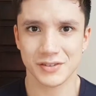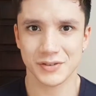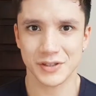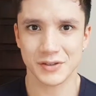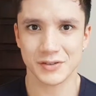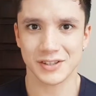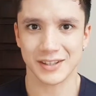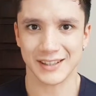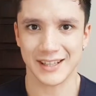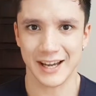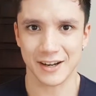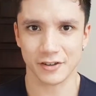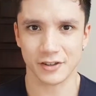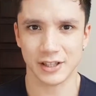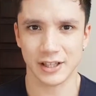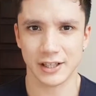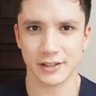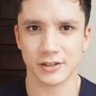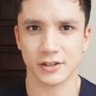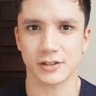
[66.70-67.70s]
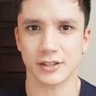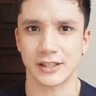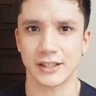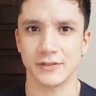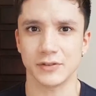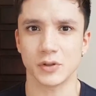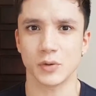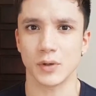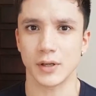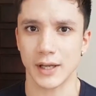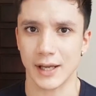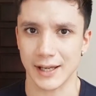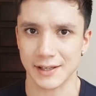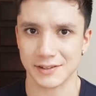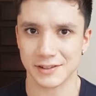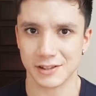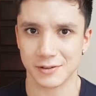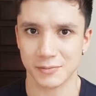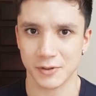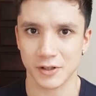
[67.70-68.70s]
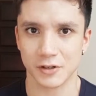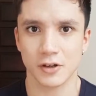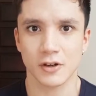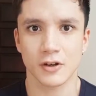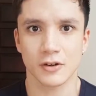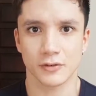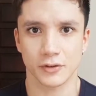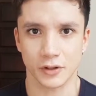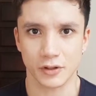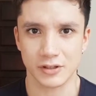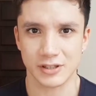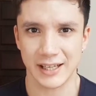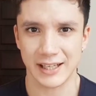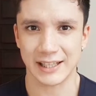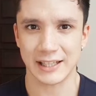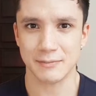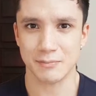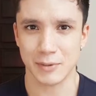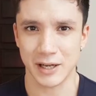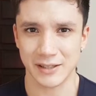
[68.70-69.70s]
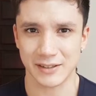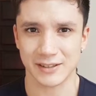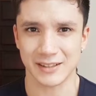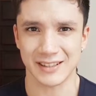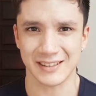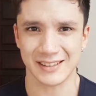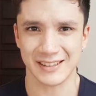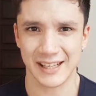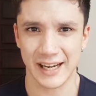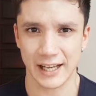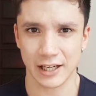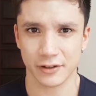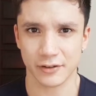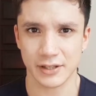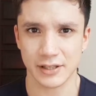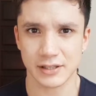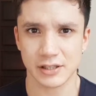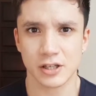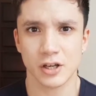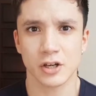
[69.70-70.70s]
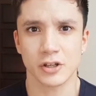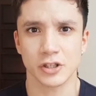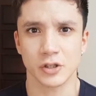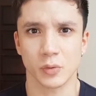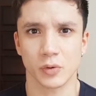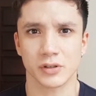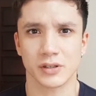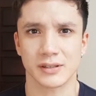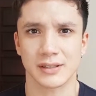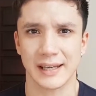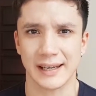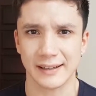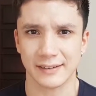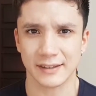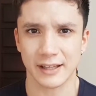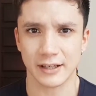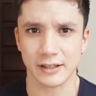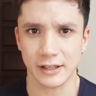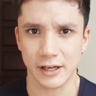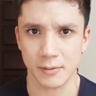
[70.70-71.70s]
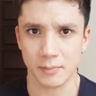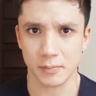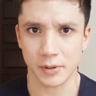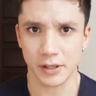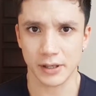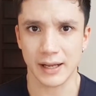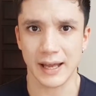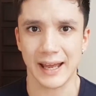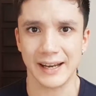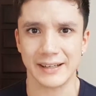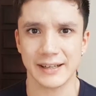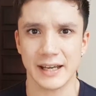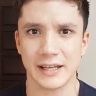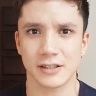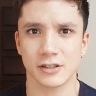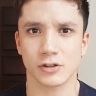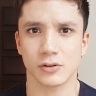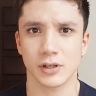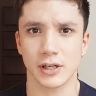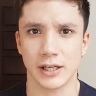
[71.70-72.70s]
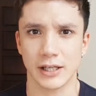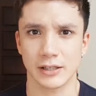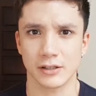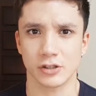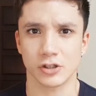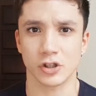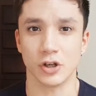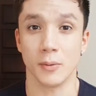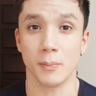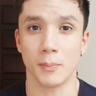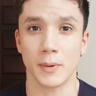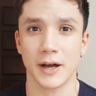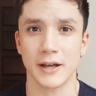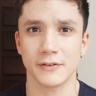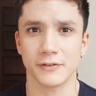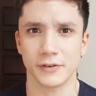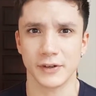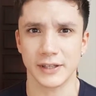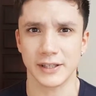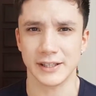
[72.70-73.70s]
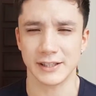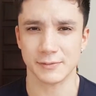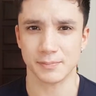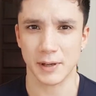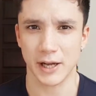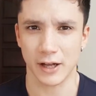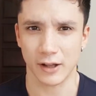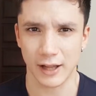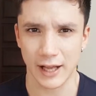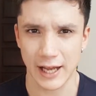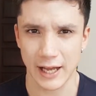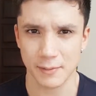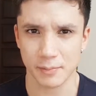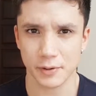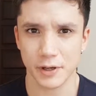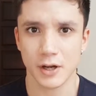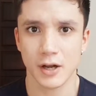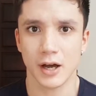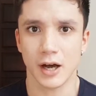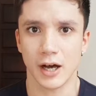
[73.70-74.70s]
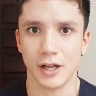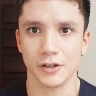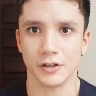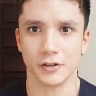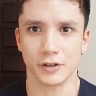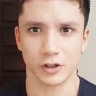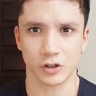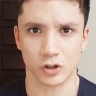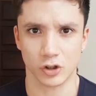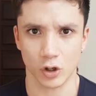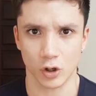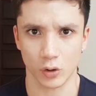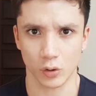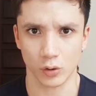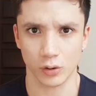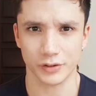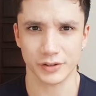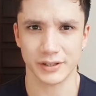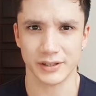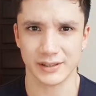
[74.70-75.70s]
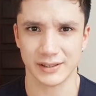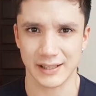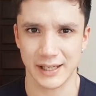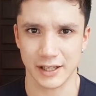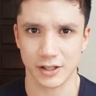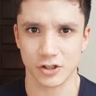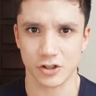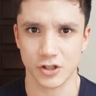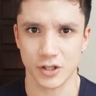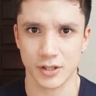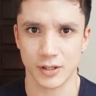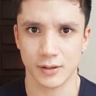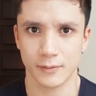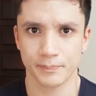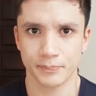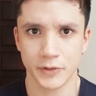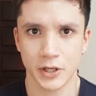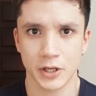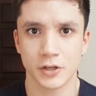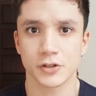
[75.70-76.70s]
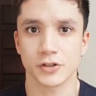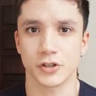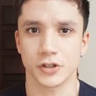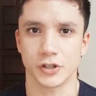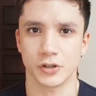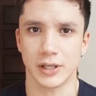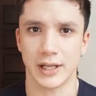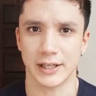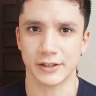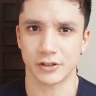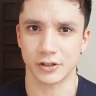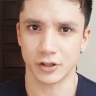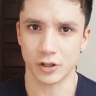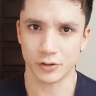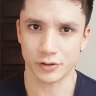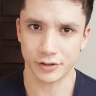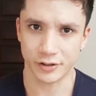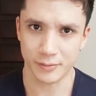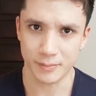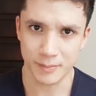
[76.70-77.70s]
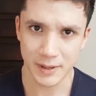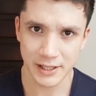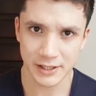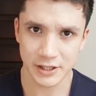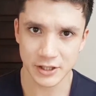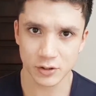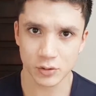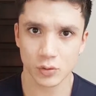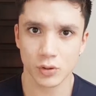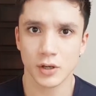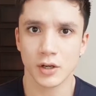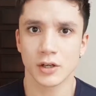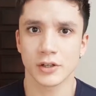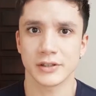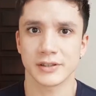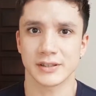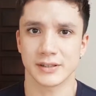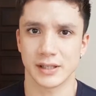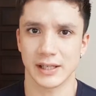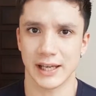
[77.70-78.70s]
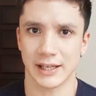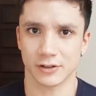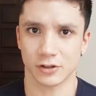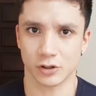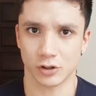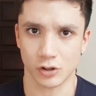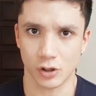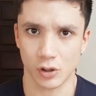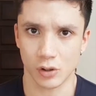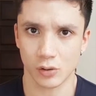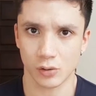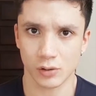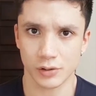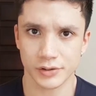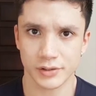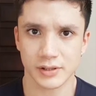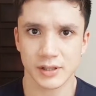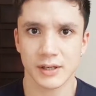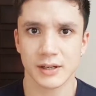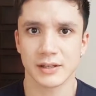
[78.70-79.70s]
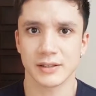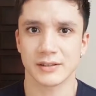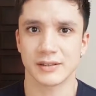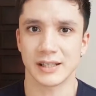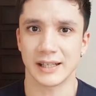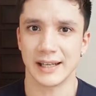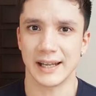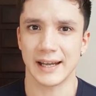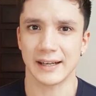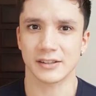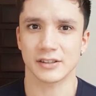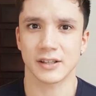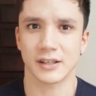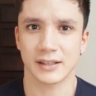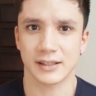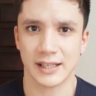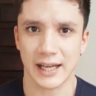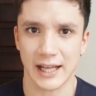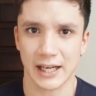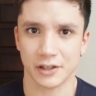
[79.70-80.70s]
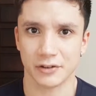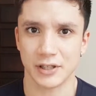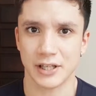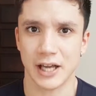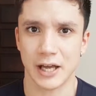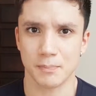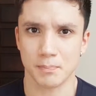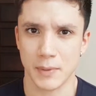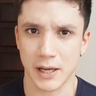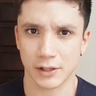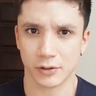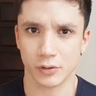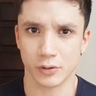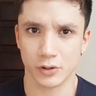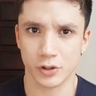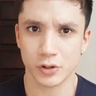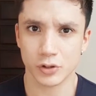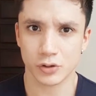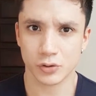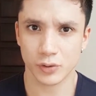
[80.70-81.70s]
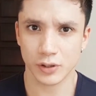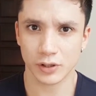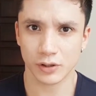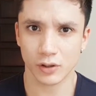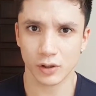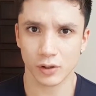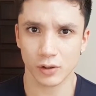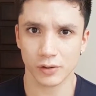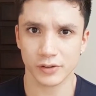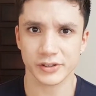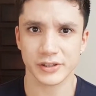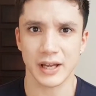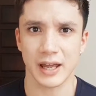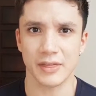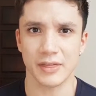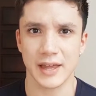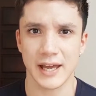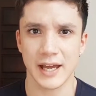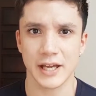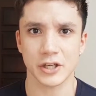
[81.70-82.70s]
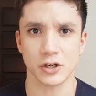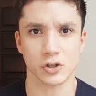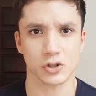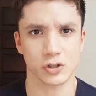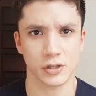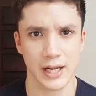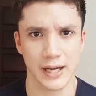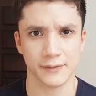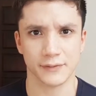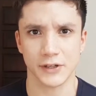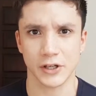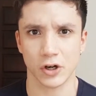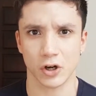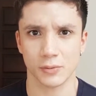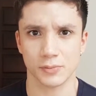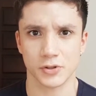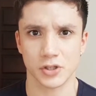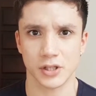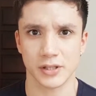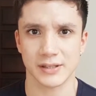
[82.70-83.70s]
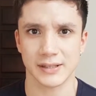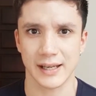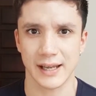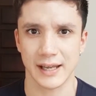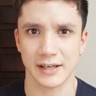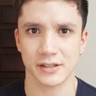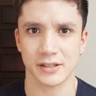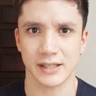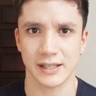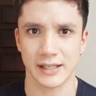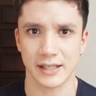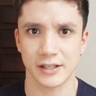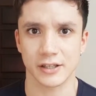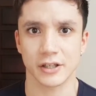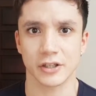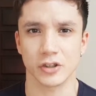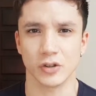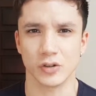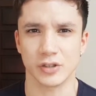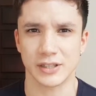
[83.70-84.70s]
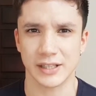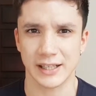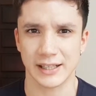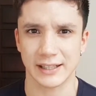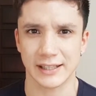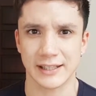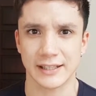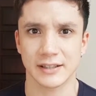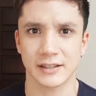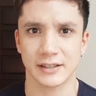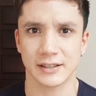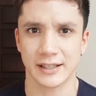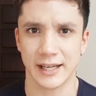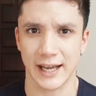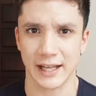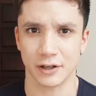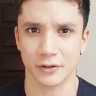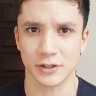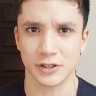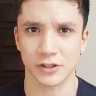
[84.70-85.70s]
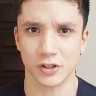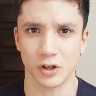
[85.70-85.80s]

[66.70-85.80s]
you've used the calculator to give you an estimate for your daily maintenance calories, you want to take that number and enter it into your MyFitnessPal app under the Goals section. So you'd like to go to the menu, select Goals, select calorie and macronutrient goals, and there you should have the option to enter in your daily calorie